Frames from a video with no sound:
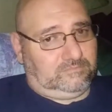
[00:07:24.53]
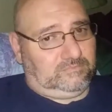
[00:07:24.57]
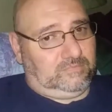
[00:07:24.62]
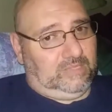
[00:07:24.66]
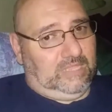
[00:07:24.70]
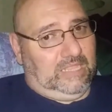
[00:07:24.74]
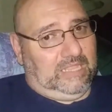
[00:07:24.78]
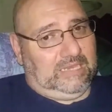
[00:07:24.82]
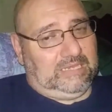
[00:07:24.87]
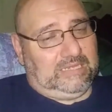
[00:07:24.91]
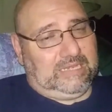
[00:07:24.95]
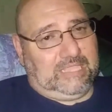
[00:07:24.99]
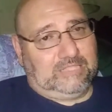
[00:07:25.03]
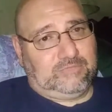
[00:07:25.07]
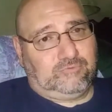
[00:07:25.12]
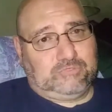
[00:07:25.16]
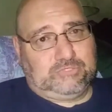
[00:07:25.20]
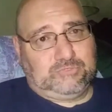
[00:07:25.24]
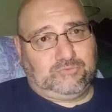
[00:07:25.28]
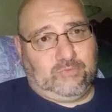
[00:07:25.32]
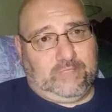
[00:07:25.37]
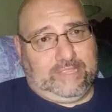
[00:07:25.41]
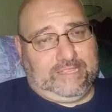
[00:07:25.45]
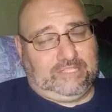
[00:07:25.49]
and that
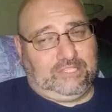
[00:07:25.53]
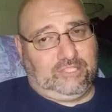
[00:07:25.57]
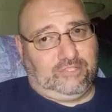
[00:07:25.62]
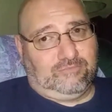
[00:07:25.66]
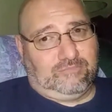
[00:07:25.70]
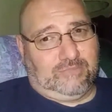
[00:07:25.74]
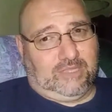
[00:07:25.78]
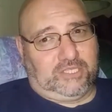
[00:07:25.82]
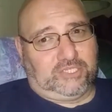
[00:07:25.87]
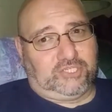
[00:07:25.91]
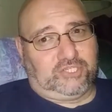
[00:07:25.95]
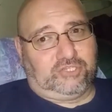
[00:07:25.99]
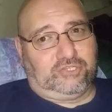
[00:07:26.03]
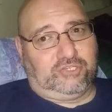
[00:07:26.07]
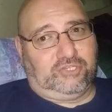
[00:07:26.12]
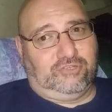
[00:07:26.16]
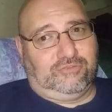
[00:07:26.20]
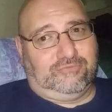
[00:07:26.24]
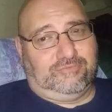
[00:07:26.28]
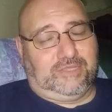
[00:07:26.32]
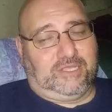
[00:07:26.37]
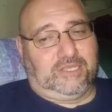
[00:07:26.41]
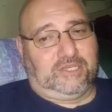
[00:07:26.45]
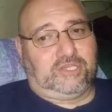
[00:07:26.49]
was way too much.
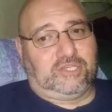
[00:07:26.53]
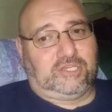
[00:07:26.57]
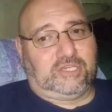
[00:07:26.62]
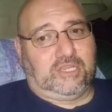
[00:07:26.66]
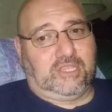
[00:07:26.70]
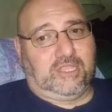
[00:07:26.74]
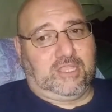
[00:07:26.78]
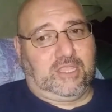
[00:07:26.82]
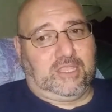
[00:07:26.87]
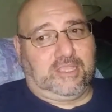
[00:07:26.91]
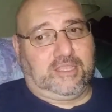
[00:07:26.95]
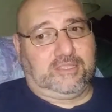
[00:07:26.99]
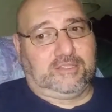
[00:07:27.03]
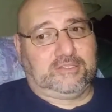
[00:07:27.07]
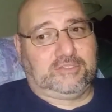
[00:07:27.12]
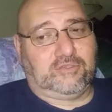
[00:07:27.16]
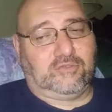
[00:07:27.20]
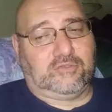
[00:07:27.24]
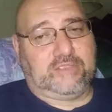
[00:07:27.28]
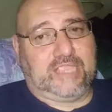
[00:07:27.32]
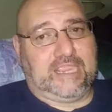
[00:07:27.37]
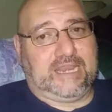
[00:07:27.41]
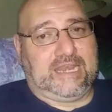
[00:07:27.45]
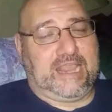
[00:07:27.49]
It's
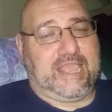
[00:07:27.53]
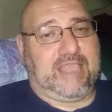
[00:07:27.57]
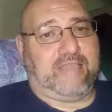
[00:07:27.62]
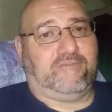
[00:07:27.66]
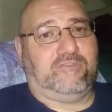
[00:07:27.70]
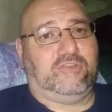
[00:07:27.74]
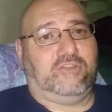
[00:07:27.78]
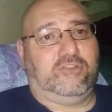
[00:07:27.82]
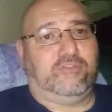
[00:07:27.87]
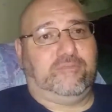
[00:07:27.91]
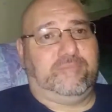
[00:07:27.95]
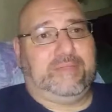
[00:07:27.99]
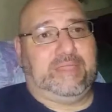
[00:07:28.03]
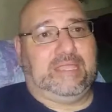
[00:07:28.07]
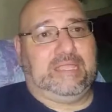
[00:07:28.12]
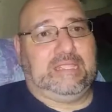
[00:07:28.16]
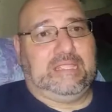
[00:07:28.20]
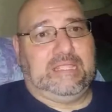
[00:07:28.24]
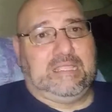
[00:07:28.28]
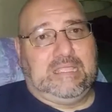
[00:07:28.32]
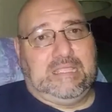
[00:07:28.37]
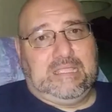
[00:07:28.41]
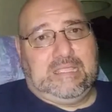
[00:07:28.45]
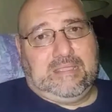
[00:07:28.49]
okay to have a little bit,
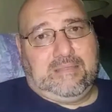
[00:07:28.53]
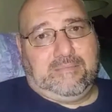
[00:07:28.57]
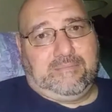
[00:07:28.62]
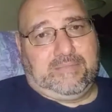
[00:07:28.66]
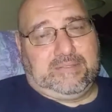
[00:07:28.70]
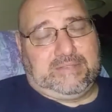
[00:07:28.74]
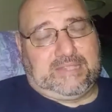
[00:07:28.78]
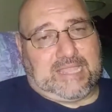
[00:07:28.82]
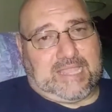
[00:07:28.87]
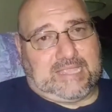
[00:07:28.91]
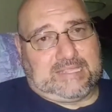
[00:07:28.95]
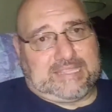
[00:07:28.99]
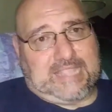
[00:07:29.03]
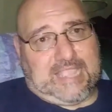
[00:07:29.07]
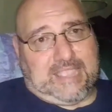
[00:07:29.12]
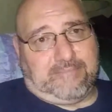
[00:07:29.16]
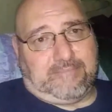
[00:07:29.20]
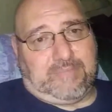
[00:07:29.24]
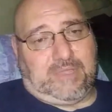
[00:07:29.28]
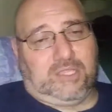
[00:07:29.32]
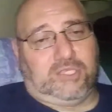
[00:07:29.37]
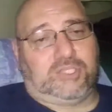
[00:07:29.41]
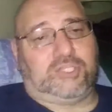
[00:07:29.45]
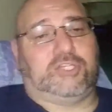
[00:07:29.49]
but not that
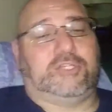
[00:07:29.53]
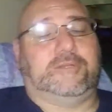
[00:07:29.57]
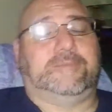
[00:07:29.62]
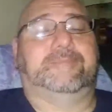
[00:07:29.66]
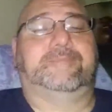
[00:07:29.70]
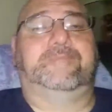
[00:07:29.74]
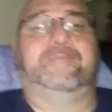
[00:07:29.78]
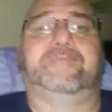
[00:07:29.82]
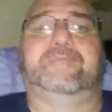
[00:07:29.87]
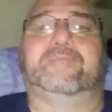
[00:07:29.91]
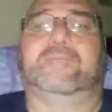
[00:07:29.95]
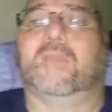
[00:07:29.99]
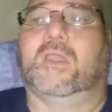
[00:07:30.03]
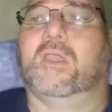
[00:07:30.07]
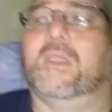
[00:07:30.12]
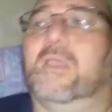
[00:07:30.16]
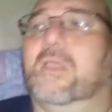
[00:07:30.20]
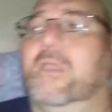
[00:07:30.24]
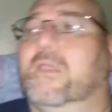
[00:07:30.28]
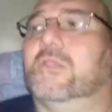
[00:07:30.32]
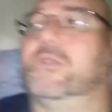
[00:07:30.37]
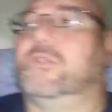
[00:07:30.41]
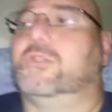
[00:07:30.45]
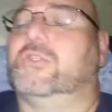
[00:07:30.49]
much.
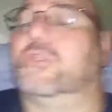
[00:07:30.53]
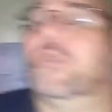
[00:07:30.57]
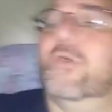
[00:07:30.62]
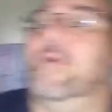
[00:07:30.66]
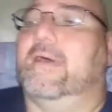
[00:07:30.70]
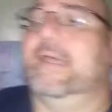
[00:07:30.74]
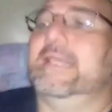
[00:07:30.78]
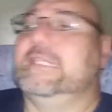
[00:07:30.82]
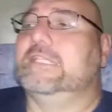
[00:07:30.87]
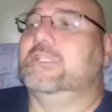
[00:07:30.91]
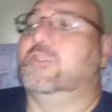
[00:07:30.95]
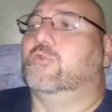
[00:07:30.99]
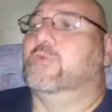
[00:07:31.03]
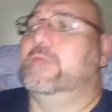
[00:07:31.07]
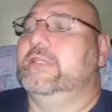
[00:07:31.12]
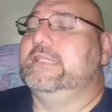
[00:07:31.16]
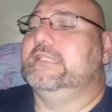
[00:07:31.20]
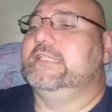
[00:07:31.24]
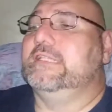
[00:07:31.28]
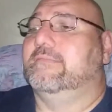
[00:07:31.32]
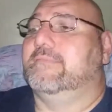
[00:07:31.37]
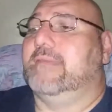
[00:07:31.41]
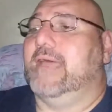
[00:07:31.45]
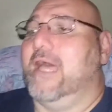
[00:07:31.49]
So I squeezed
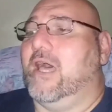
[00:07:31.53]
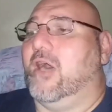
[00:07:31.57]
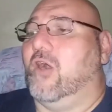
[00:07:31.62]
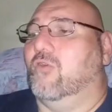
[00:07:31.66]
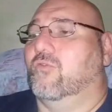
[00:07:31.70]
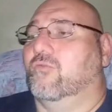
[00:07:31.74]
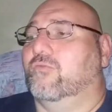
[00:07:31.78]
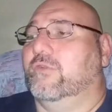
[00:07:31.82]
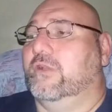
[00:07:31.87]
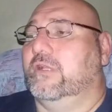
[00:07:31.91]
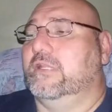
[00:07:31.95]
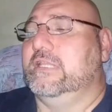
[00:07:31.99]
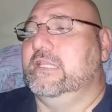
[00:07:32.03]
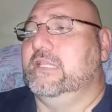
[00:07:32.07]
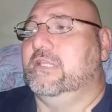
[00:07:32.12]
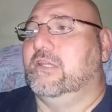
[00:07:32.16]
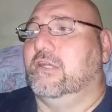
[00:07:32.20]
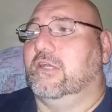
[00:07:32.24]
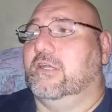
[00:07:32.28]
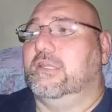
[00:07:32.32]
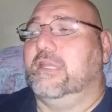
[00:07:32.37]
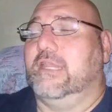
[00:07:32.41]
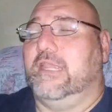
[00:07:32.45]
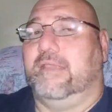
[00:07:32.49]
them out really
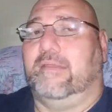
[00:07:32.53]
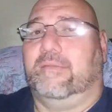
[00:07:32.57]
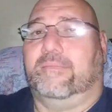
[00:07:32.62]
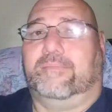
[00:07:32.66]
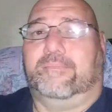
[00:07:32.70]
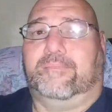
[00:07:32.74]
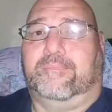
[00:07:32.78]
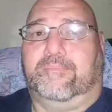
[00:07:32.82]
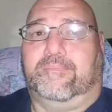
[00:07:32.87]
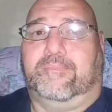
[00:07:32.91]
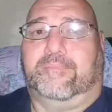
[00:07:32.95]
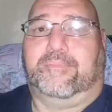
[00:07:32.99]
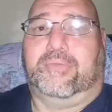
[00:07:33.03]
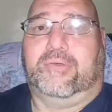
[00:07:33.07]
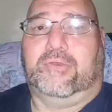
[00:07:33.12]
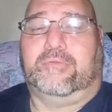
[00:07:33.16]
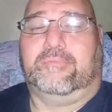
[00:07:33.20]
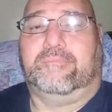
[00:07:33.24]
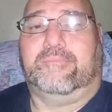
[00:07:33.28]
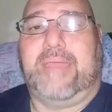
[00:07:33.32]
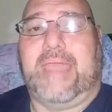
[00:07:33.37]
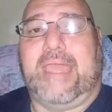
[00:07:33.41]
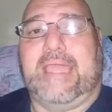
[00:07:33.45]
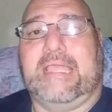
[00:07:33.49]
good and put them
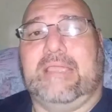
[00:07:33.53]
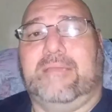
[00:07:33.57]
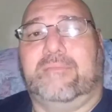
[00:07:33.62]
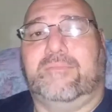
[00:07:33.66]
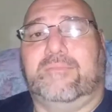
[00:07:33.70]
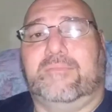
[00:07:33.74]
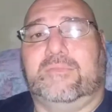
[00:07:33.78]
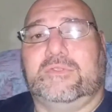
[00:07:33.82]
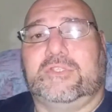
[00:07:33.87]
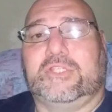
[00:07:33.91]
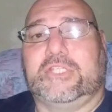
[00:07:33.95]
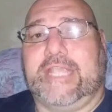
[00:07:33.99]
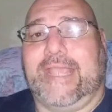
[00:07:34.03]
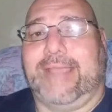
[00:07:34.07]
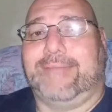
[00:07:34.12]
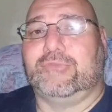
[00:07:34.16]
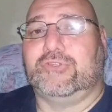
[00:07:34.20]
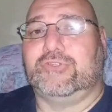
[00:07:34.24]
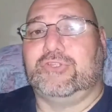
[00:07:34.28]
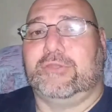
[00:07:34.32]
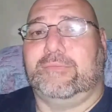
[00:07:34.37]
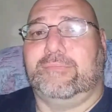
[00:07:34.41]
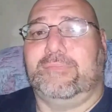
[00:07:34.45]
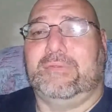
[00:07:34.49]
back in,
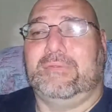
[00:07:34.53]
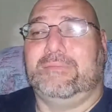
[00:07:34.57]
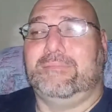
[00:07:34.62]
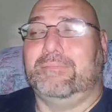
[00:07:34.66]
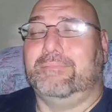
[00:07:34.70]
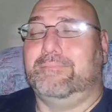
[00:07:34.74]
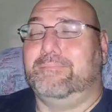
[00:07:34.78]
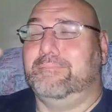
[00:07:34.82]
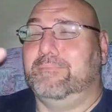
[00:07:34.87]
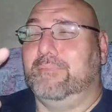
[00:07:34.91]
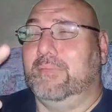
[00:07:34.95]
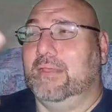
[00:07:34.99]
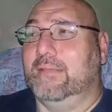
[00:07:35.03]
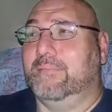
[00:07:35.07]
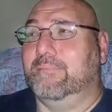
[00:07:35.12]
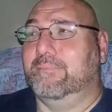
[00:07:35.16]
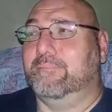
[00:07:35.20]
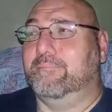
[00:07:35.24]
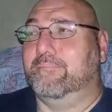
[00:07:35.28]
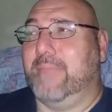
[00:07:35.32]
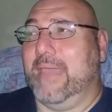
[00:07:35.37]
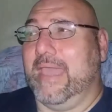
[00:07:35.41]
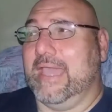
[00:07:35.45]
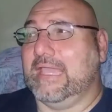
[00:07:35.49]
sandwiched them
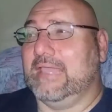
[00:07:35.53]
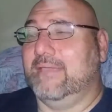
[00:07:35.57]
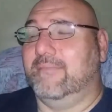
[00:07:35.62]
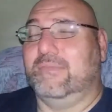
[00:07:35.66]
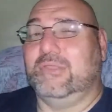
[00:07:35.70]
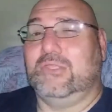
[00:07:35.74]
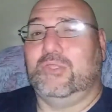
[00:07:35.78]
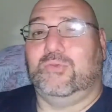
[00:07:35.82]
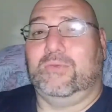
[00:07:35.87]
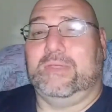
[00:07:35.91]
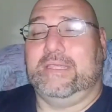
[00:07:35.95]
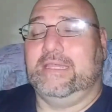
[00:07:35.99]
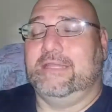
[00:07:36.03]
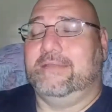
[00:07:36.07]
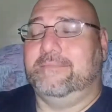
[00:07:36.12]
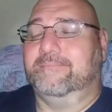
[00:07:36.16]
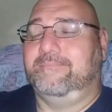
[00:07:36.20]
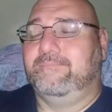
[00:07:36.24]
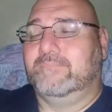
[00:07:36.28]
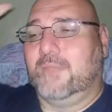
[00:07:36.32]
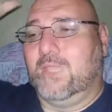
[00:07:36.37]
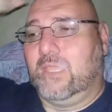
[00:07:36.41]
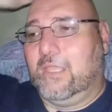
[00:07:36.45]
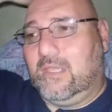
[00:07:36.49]
back in between
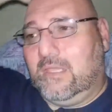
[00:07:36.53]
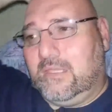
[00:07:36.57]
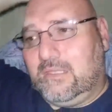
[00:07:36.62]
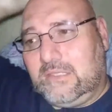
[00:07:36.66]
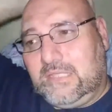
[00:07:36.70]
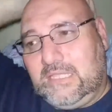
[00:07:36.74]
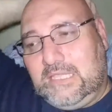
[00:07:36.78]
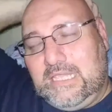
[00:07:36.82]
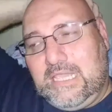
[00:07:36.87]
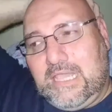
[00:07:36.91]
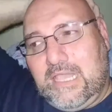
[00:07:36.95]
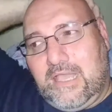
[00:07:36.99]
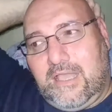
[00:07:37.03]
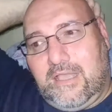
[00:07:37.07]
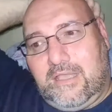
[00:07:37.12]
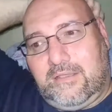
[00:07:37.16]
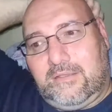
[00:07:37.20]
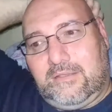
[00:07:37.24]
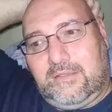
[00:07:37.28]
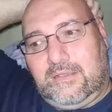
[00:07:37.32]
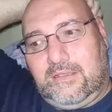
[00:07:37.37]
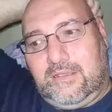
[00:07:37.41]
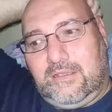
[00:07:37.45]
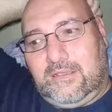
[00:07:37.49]
the
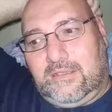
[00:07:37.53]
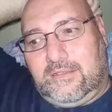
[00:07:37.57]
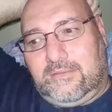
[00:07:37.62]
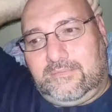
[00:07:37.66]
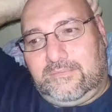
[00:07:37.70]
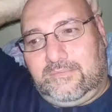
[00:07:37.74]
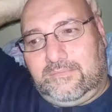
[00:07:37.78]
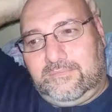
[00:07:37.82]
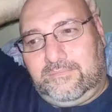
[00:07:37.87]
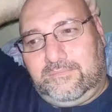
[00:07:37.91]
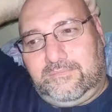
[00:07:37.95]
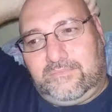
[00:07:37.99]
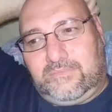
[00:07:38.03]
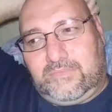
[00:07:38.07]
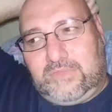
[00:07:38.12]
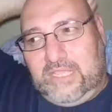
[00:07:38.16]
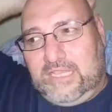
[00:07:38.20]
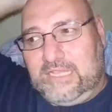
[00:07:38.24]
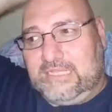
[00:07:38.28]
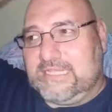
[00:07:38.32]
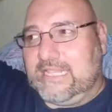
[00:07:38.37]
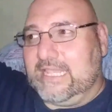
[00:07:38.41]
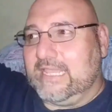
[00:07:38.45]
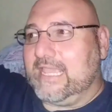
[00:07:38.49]

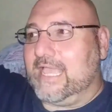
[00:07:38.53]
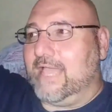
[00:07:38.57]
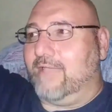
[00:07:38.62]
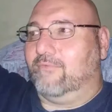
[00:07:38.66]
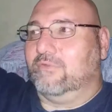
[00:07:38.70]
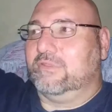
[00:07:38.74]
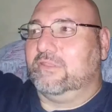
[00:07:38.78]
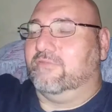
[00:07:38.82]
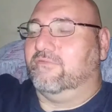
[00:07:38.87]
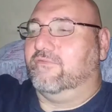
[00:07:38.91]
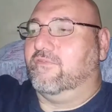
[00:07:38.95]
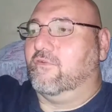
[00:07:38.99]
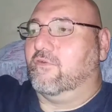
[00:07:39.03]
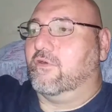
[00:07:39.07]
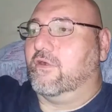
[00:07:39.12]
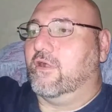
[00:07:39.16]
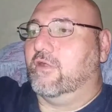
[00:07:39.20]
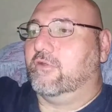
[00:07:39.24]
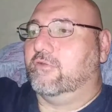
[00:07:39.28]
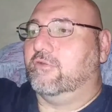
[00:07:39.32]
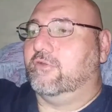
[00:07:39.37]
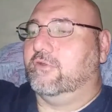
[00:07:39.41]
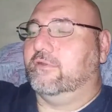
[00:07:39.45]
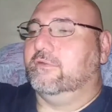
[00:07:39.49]
things I got with the
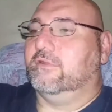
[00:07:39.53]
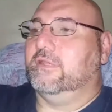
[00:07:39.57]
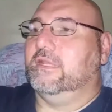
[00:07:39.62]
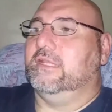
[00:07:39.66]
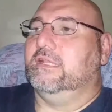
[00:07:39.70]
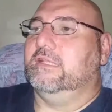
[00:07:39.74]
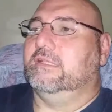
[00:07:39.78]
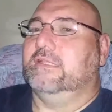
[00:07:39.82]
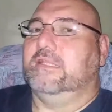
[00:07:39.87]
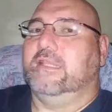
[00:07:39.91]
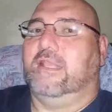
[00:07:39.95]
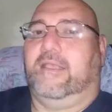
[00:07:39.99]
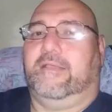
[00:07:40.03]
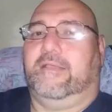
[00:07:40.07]
400. These